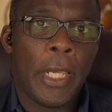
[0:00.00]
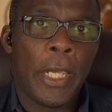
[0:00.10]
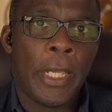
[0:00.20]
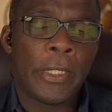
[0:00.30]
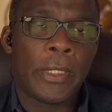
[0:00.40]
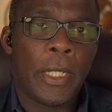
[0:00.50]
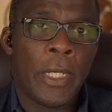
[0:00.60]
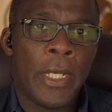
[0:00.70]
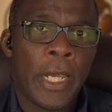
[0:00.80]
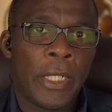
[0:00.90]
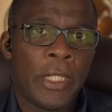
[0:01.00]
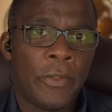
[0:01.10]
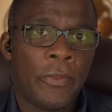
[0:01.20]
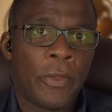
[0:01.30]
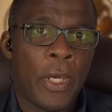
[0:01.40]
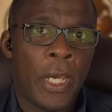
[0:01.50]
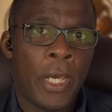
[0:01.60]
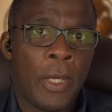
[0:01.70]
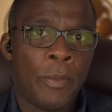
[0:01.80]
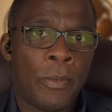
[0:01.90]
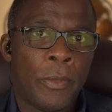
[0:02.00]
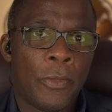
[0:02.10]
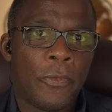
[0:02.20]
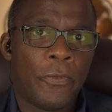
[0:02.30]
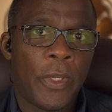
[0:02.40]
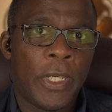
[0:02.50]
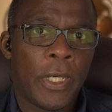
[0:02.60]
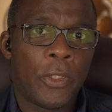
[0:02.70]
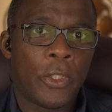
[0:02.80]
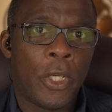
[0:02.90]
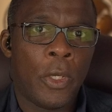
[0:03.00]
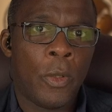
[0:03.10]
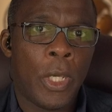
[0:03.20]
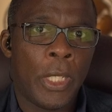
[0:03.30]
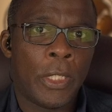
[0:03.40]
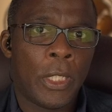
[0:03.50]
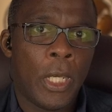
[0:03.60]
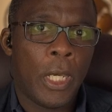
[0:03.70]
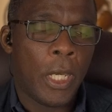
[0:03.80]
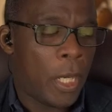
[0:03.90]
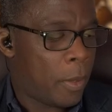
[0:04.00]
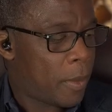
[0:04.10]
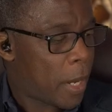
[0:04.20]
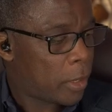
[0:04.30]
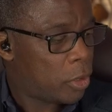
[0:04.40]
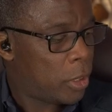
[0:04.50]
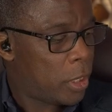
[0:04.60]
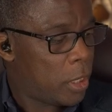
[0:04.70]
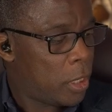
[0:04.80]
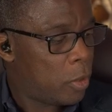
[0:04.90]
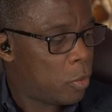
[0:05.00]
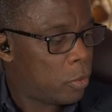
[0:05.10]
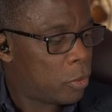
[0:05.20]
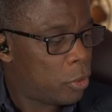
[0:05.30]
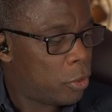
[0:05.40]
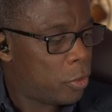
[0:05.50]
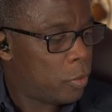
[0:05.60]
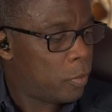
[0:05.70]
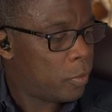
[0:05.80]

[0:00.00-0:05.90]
it's a negative figure, so it's actually equal to